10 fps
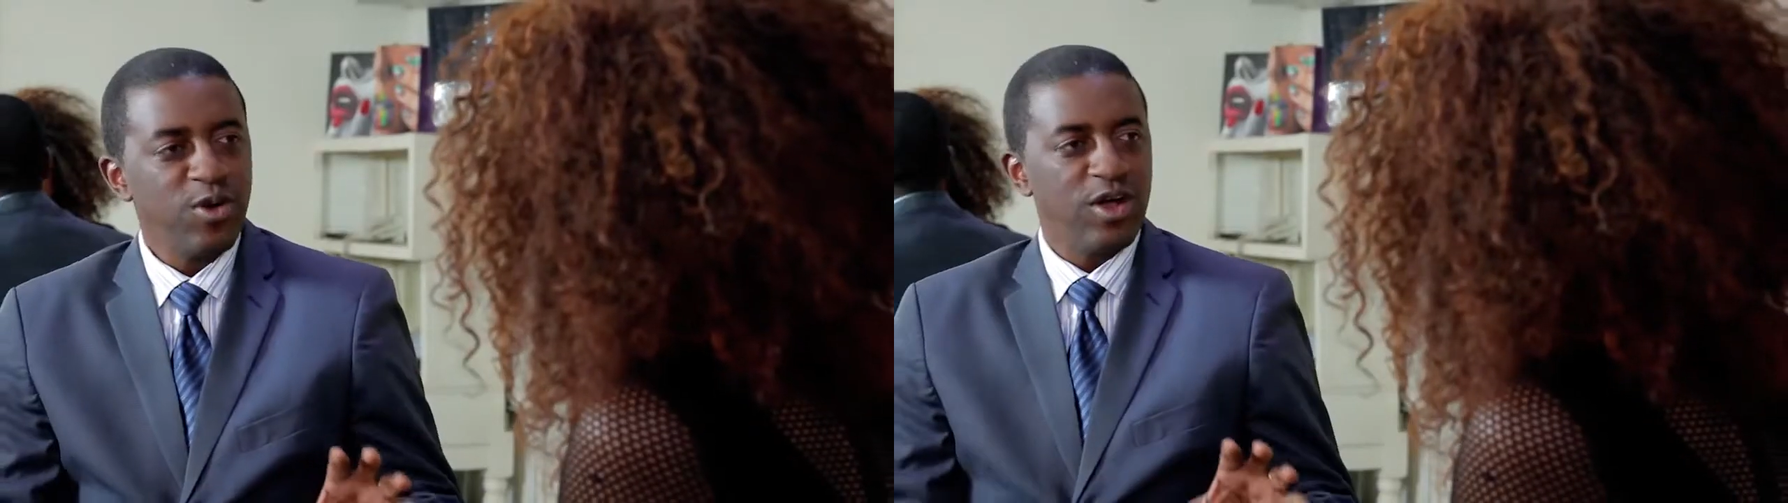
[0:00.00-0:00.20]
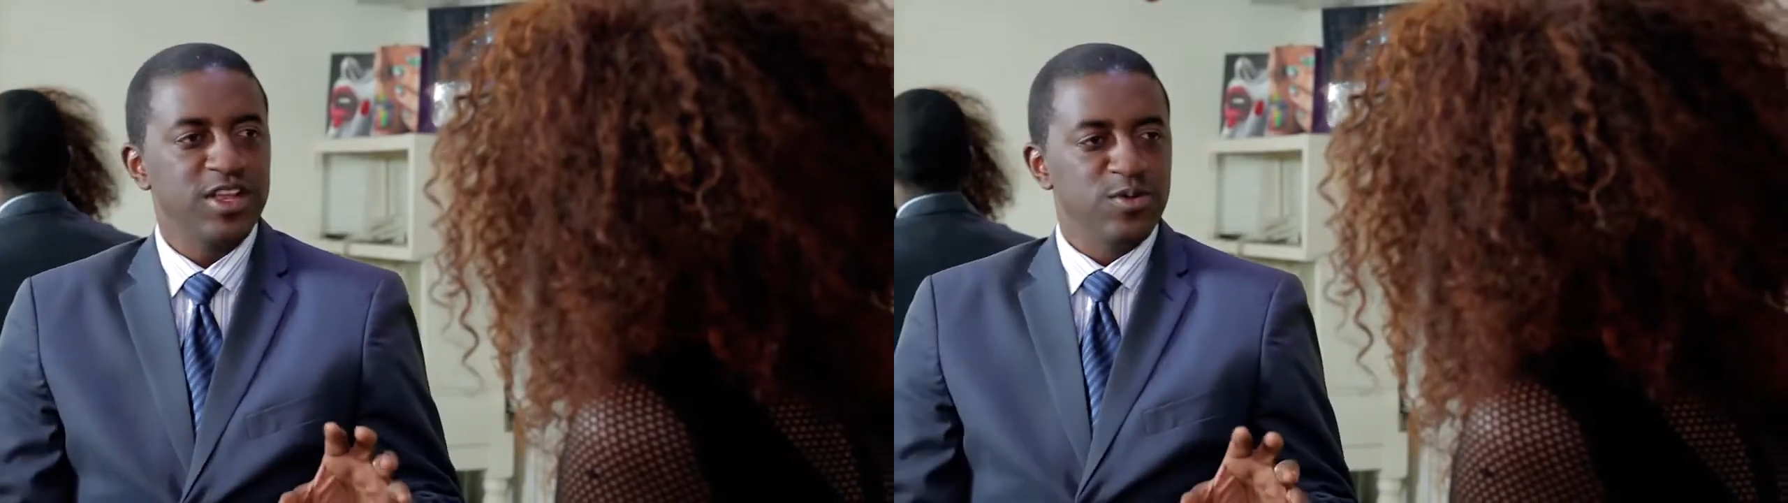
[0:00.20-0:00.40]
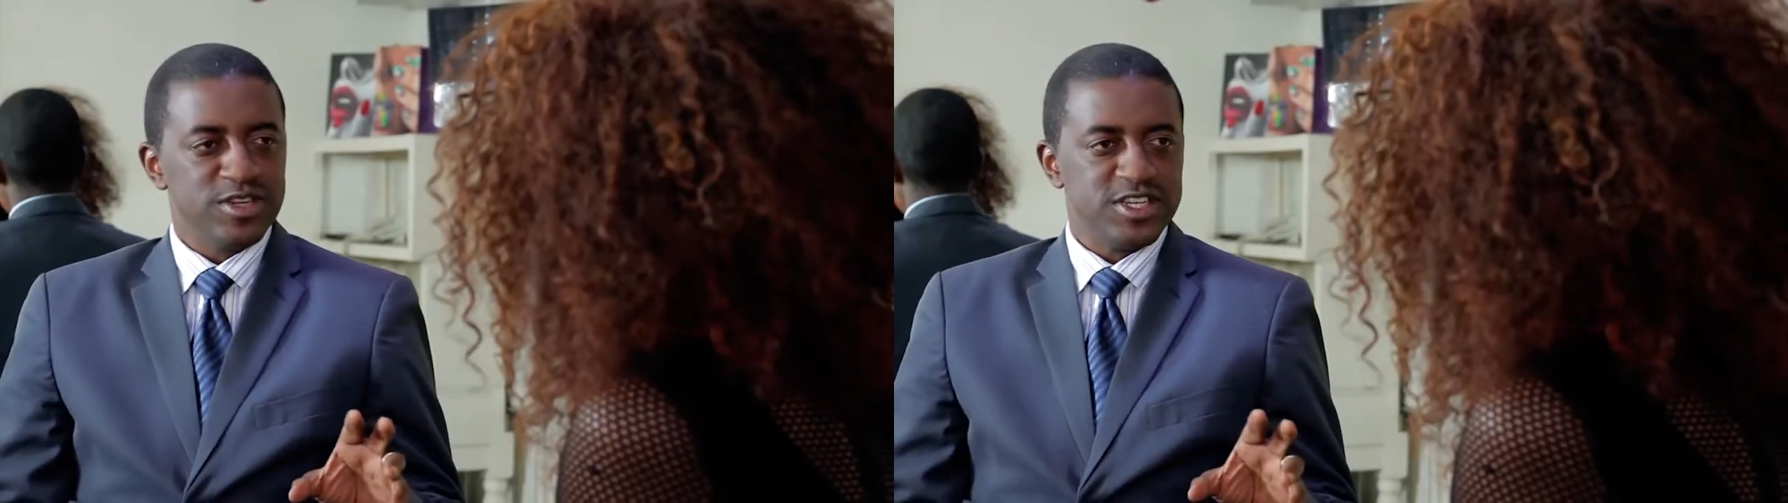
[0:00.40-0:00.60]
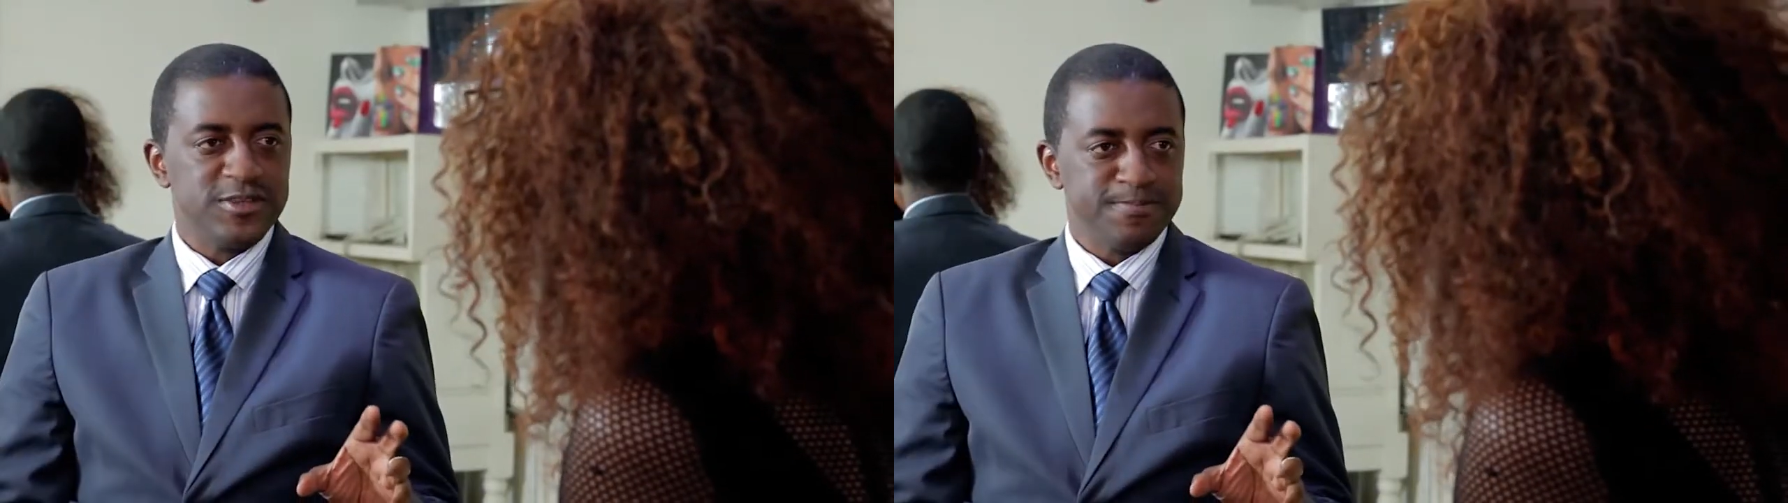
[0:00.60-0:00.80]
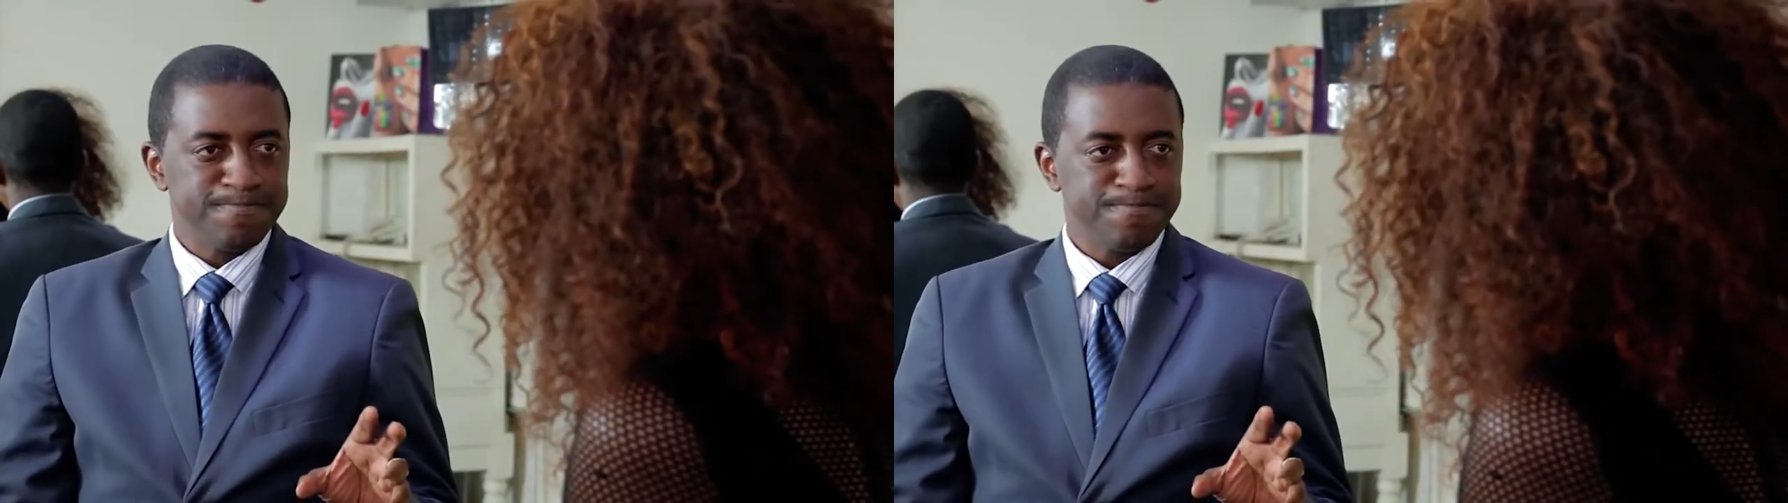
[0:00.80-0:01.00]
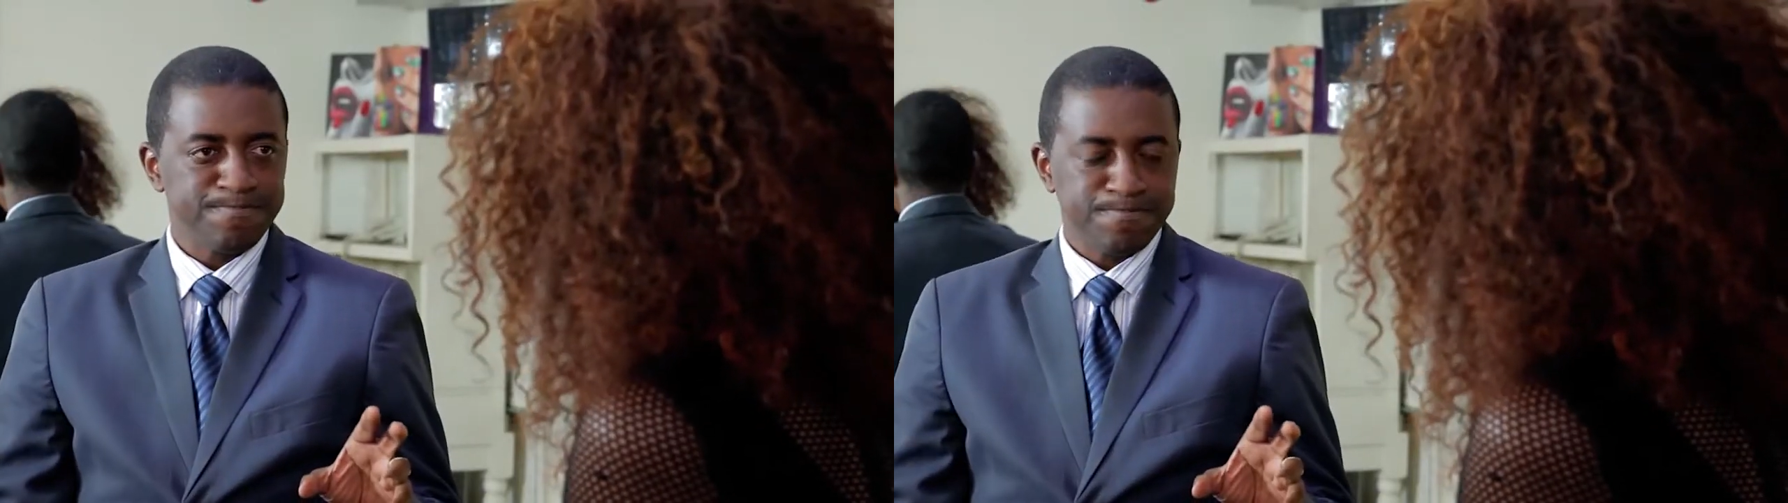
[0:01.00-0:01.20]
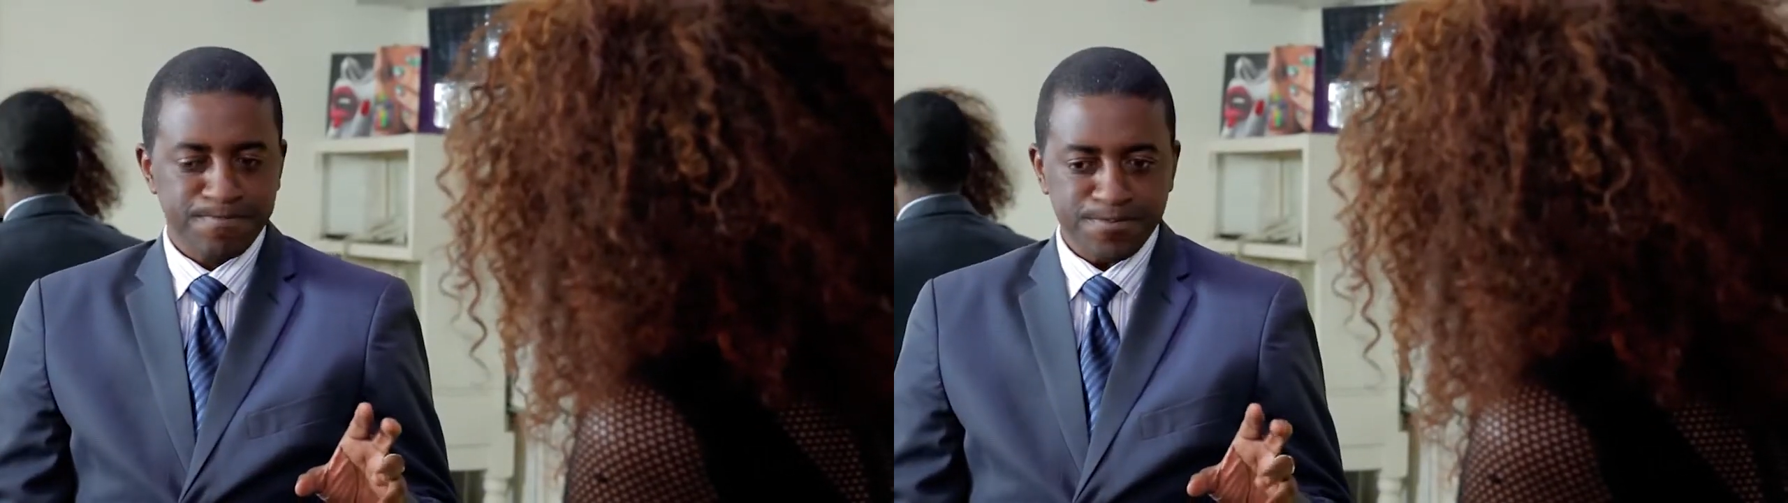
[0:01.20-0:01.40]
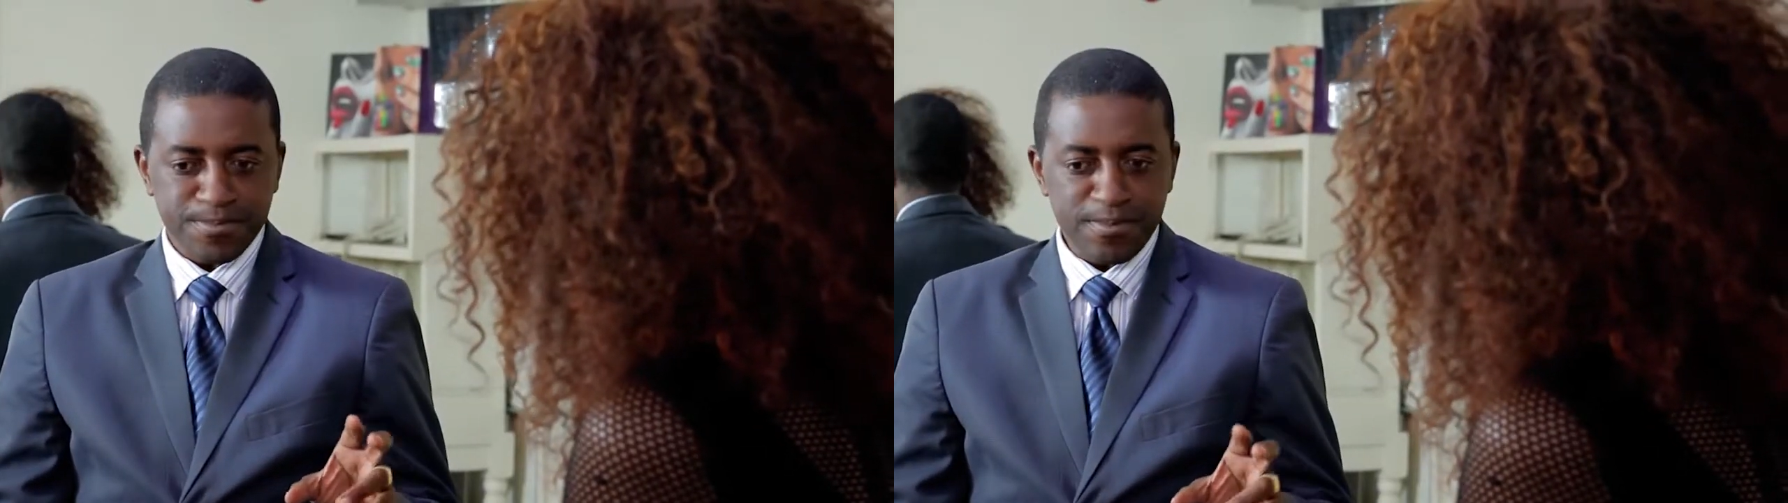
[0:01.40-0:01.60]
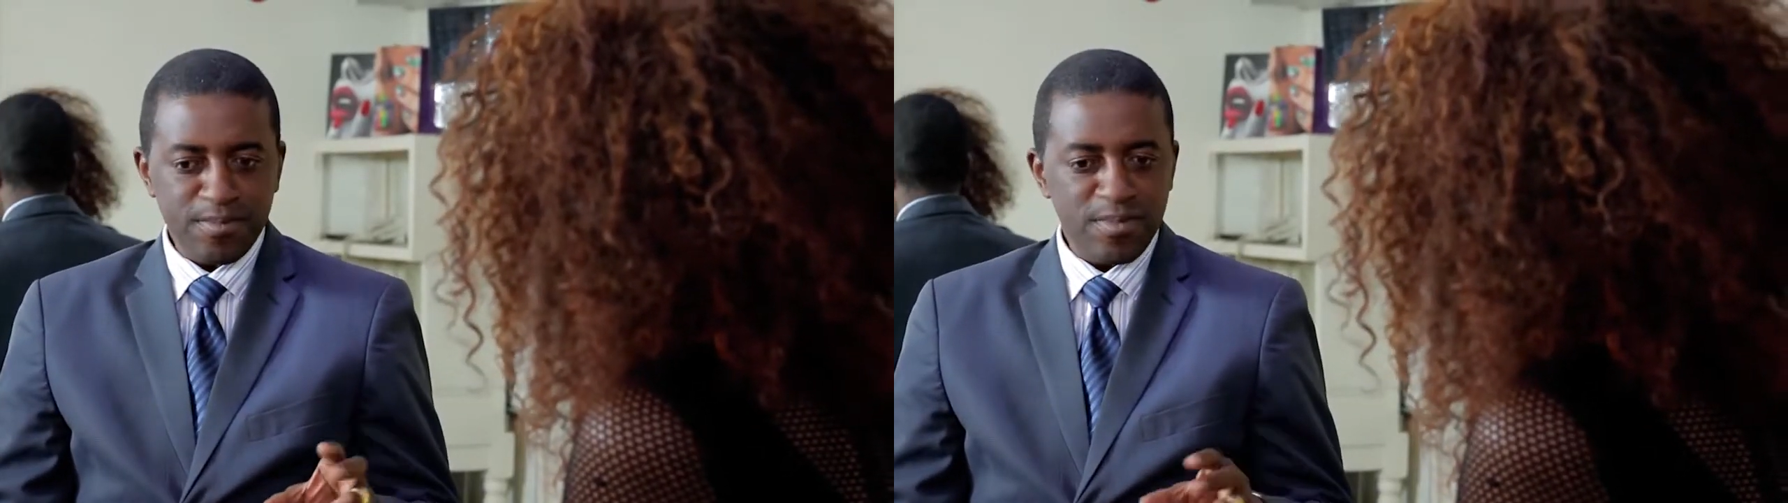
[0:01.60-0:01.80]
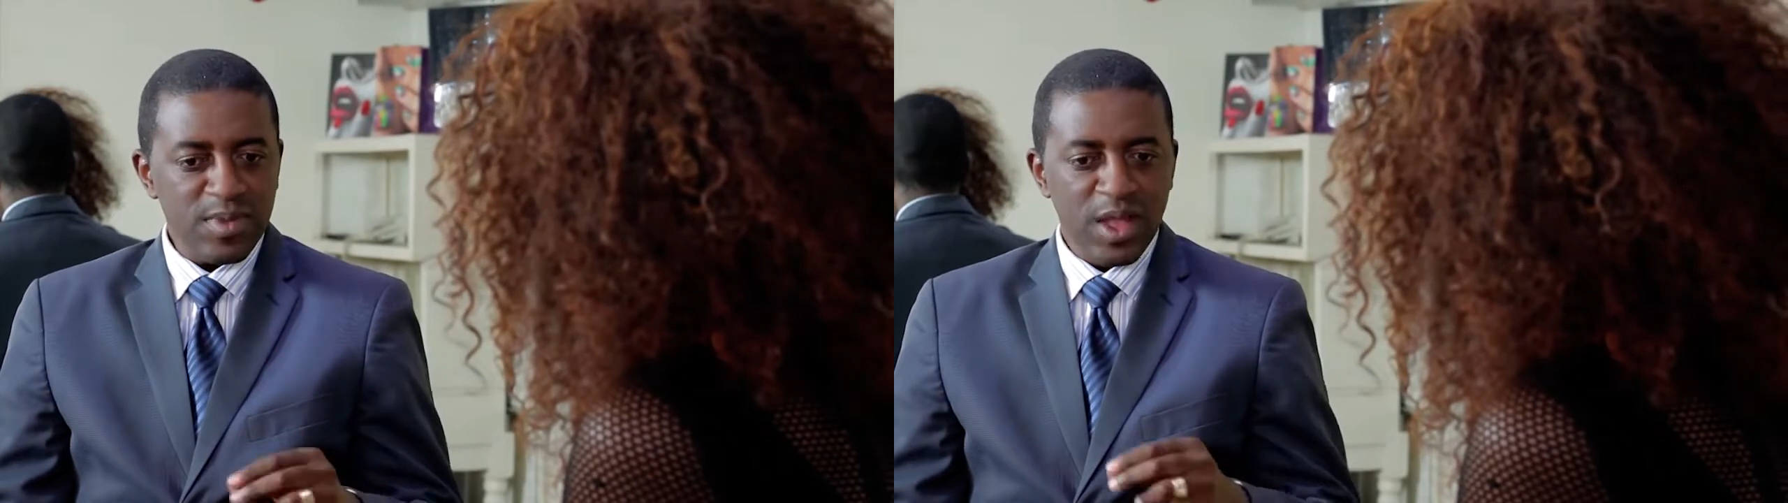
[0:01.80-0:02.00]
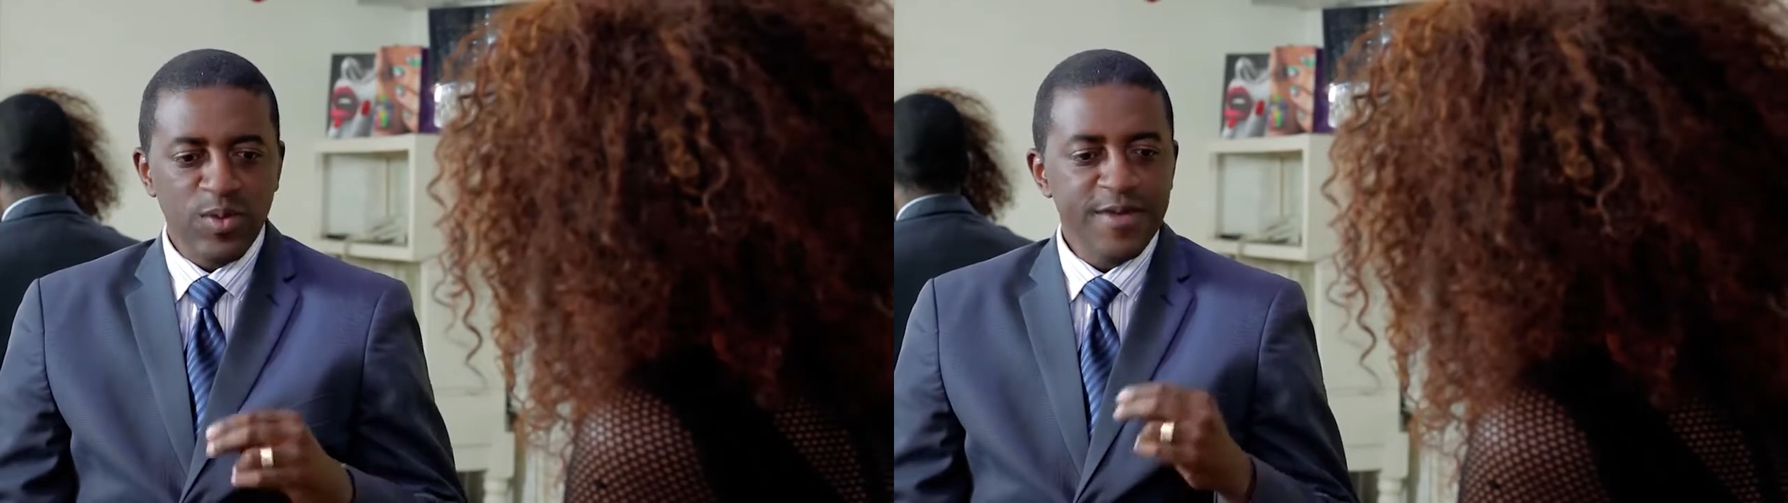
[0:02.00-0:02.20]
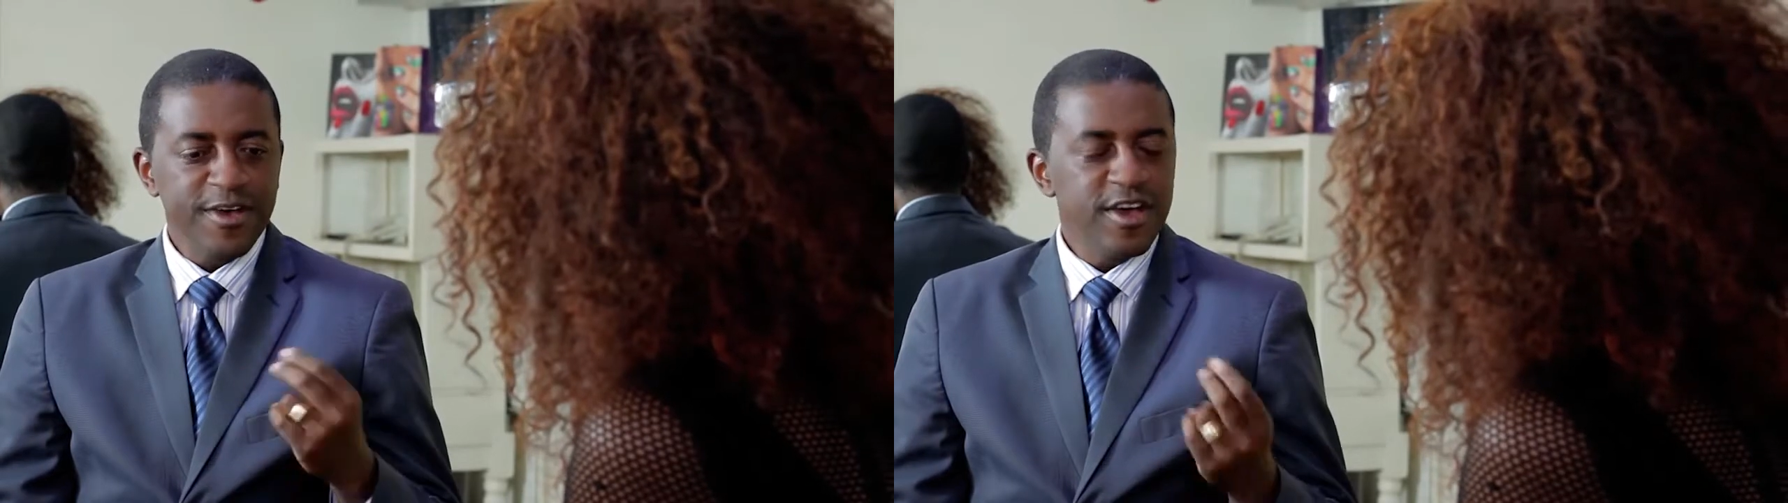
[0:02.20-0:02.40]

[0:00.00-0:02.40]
Hollywood. We've